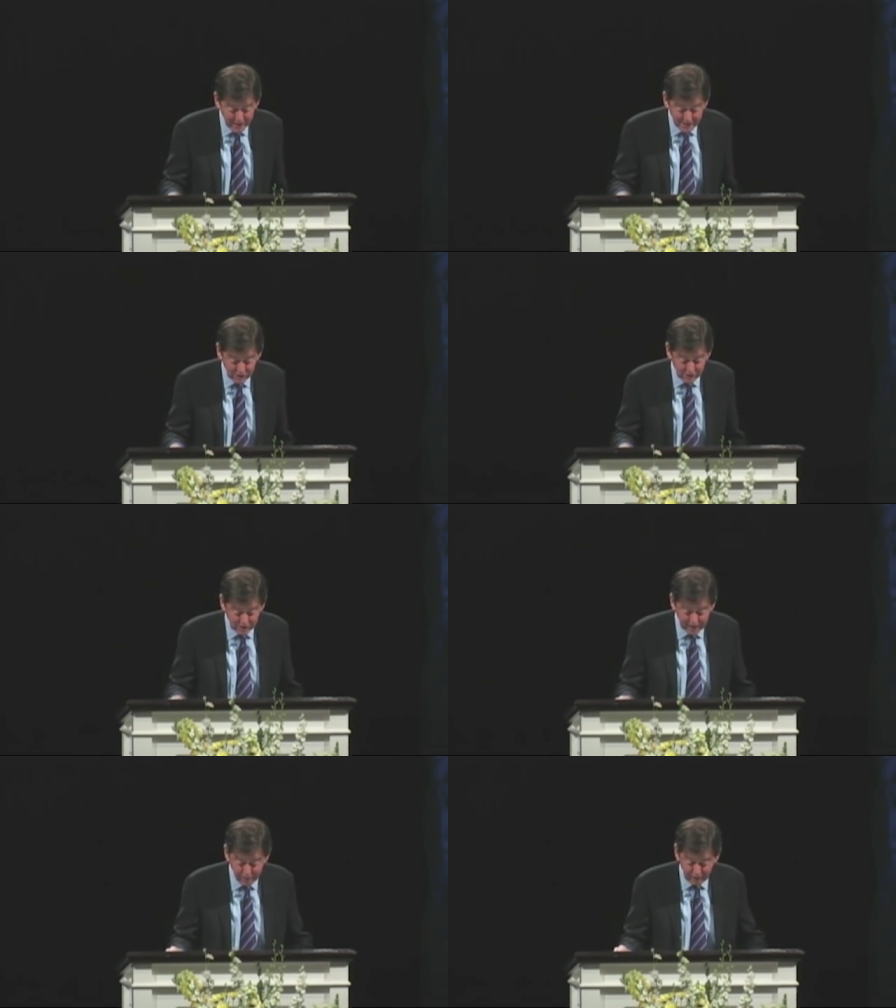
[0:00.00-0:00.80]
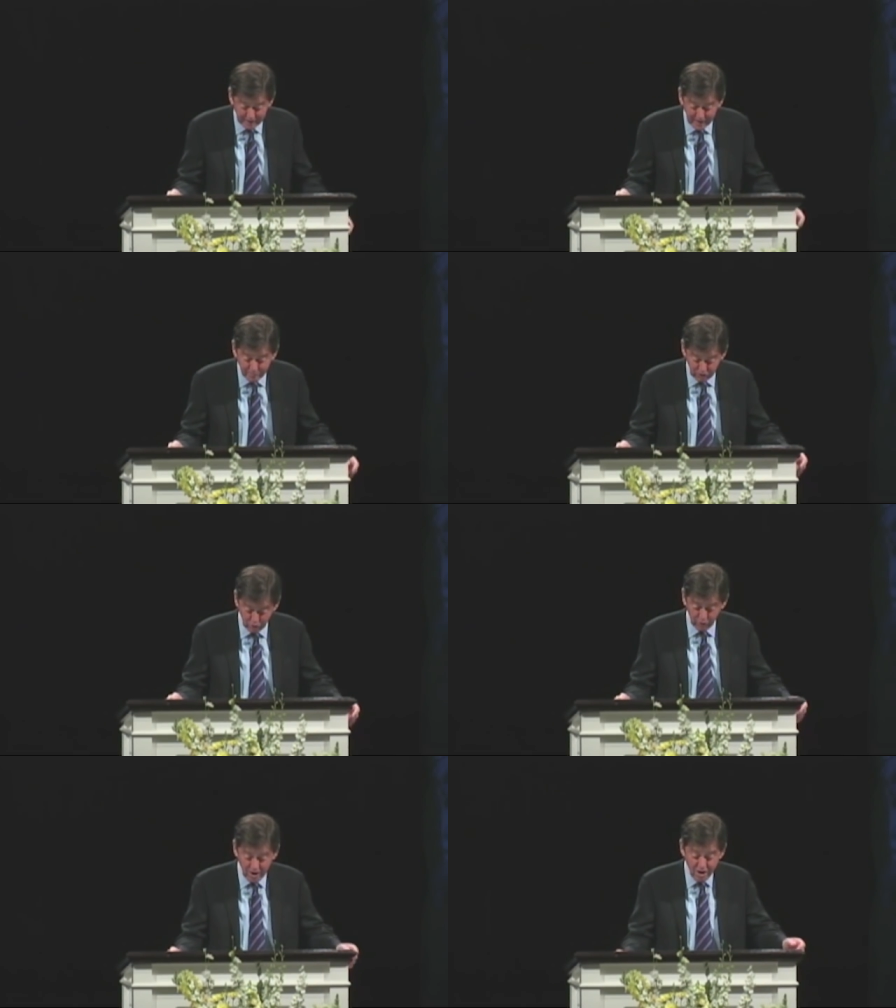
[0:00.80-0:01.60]
That's the significance, I'm
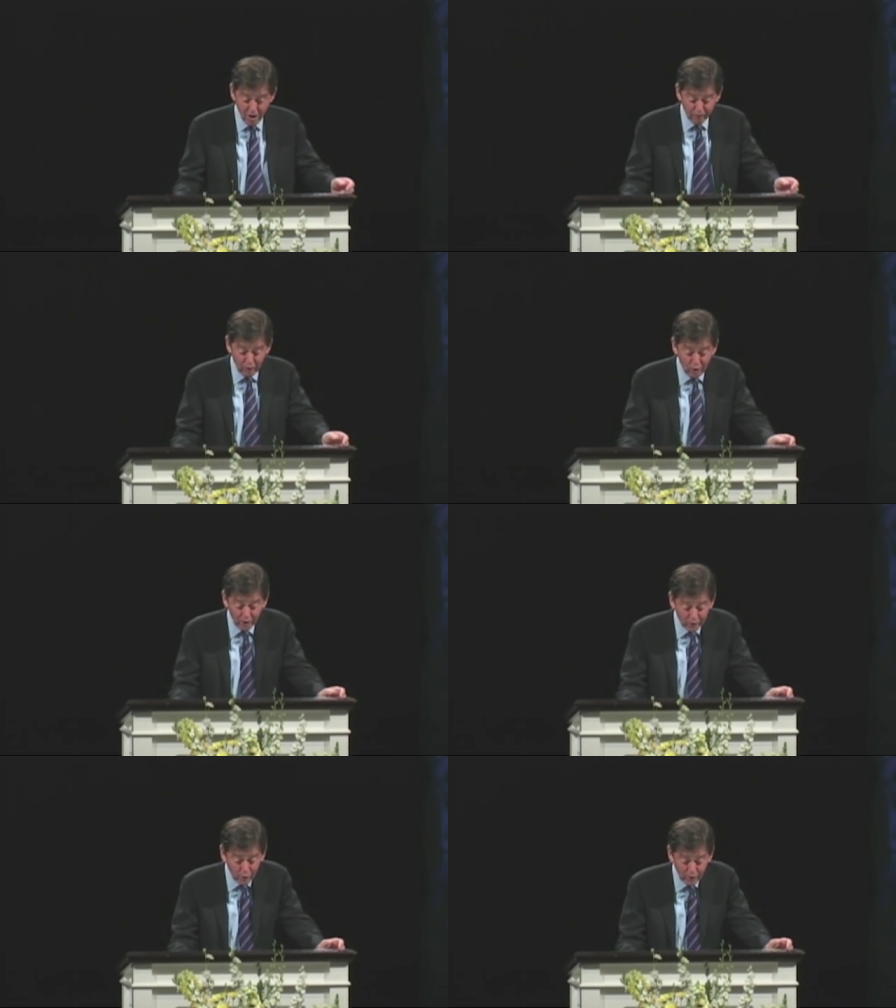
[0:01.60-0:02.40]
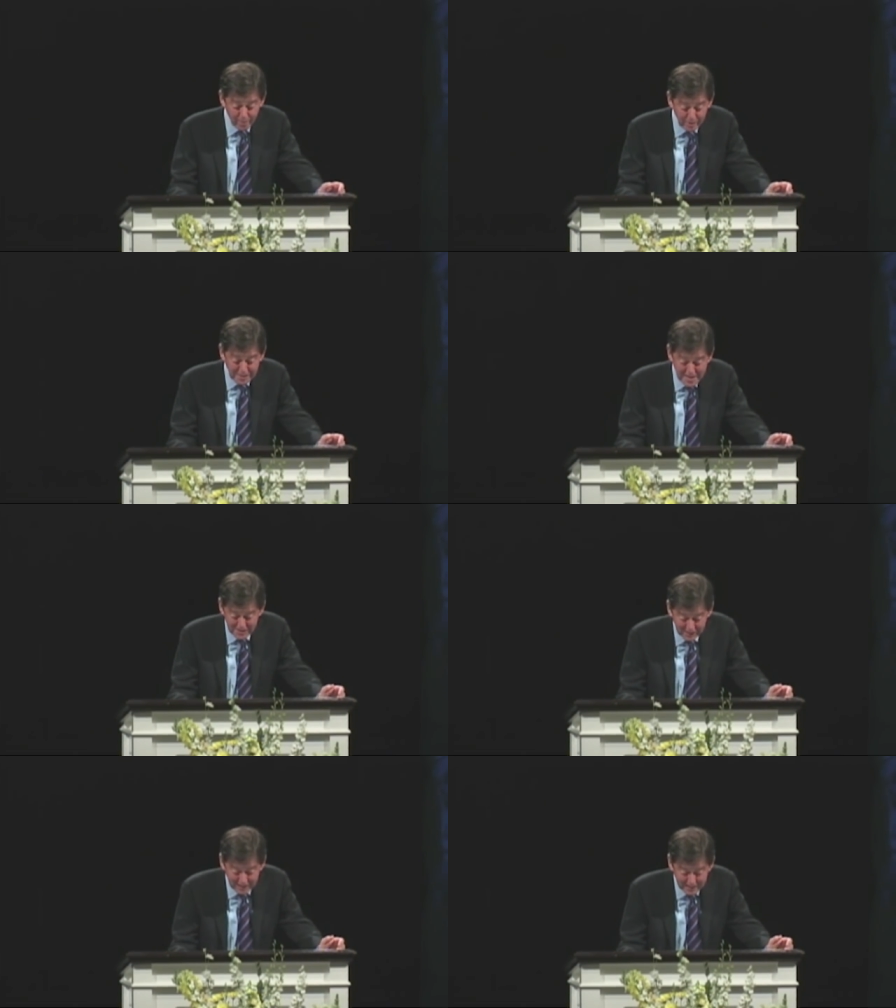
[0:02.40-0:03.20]
sure, of long ago they were
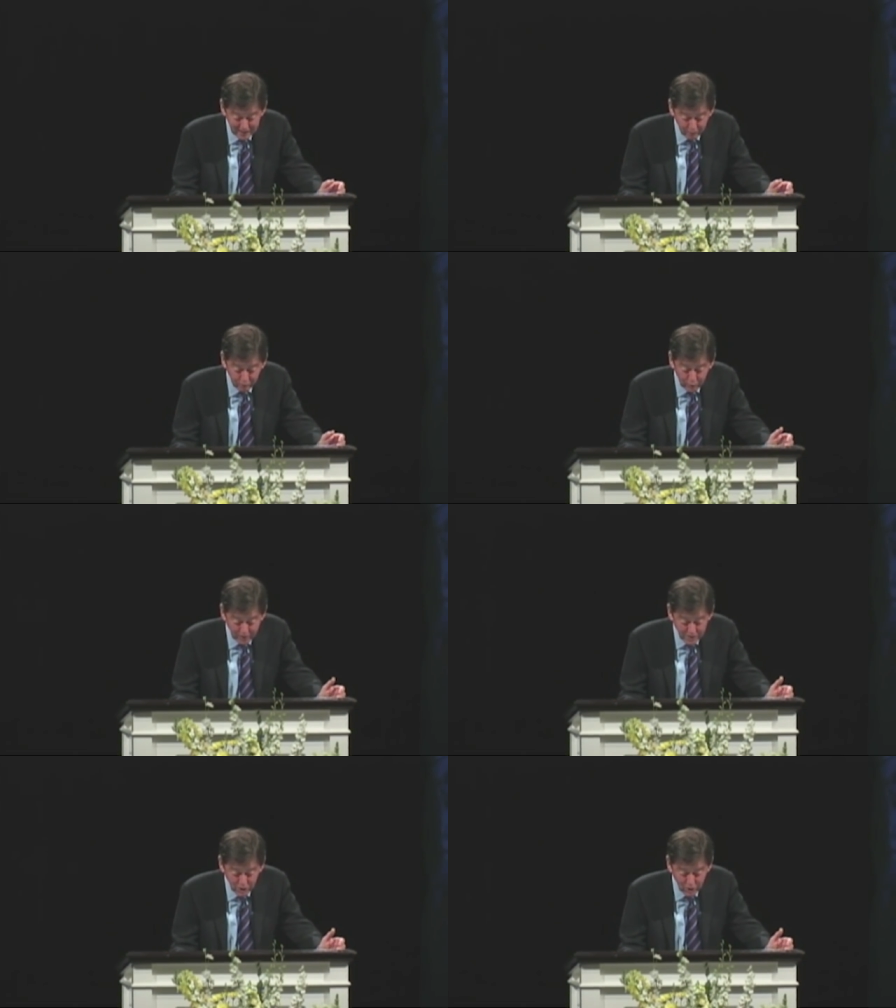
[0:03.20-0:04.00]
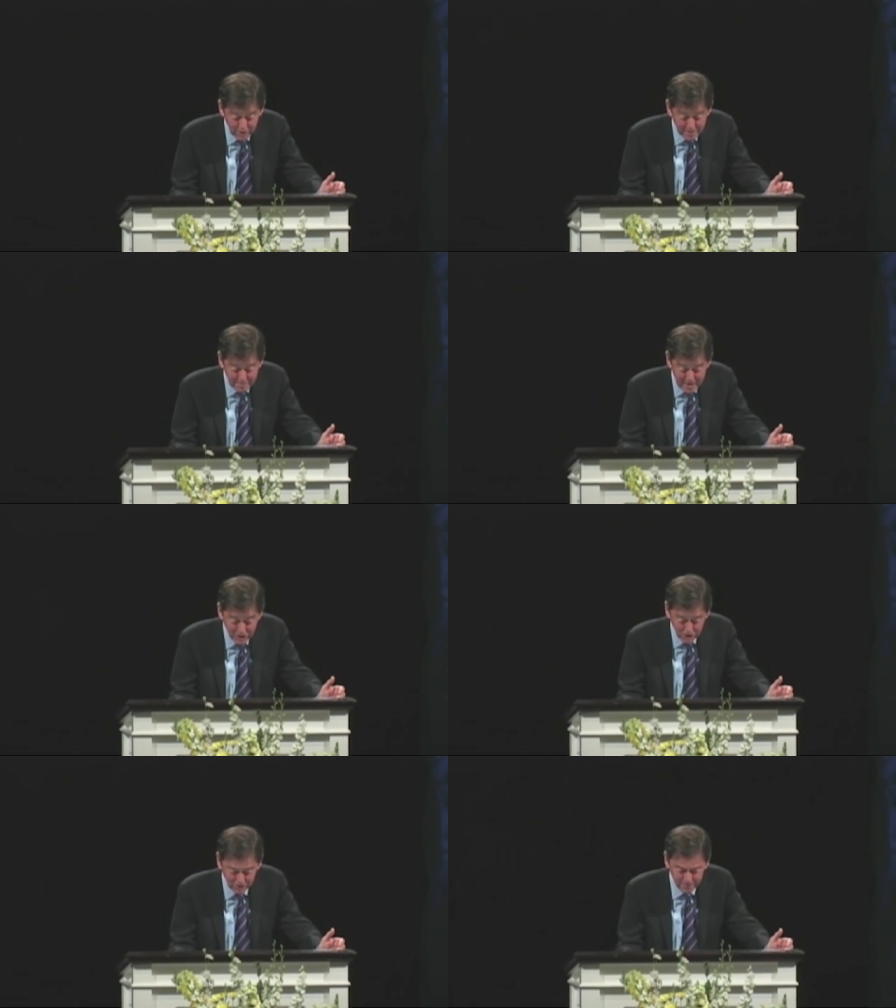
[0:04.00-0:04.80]
designated for this
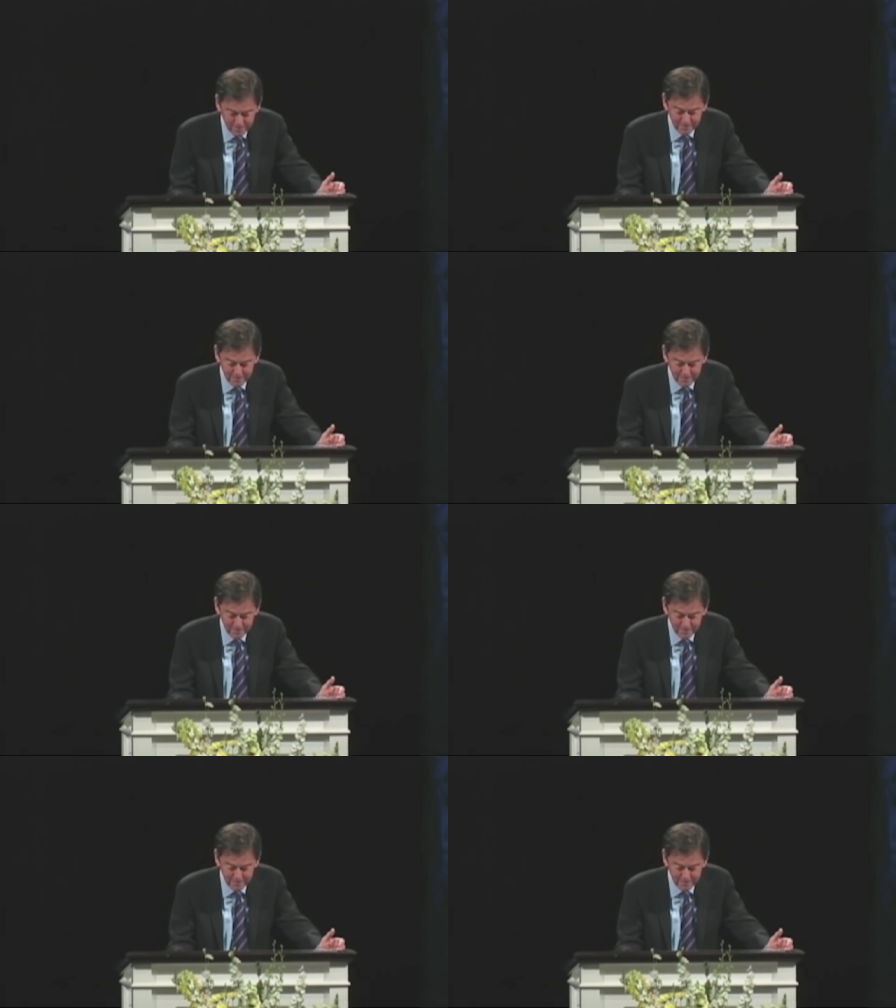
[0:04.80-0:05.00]
condemnation.